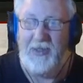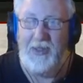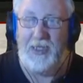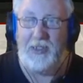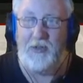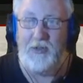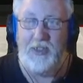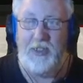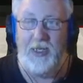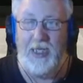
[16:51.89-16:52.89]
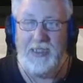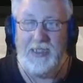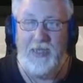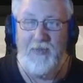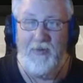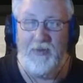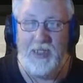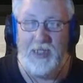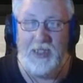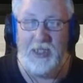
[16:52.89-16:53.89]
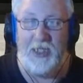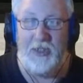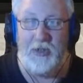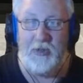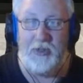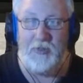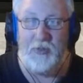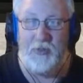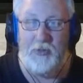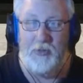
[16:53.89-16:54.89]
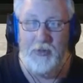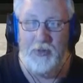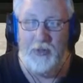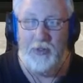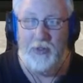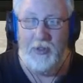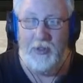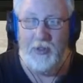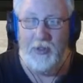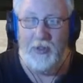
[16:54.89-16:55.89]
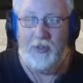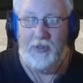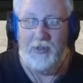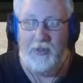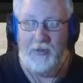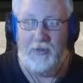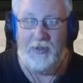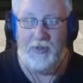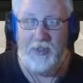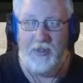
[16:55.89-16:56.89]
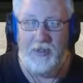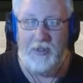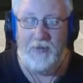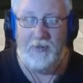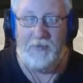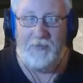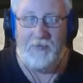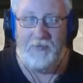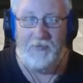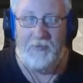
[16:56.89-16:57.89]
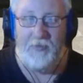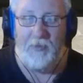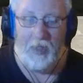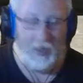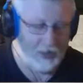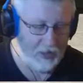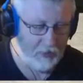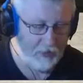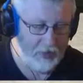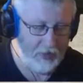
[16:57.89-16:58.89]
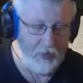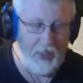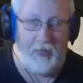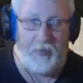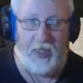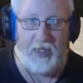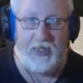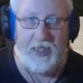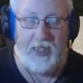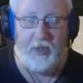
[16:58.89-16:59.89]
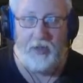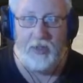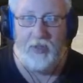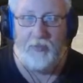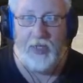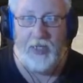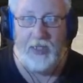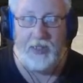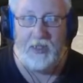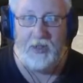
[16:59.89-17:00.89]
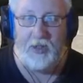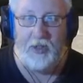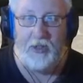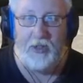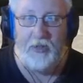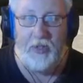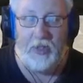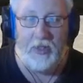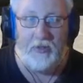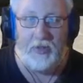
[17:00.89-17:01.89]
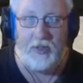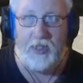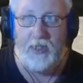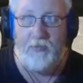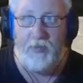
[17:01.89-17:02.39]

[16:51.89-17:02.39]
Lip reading: That shows you the last time I was actually in Shooter's Pool. Oh dear. And it's only 20 past 8. Usually my brain starts shutting down in an hour's time.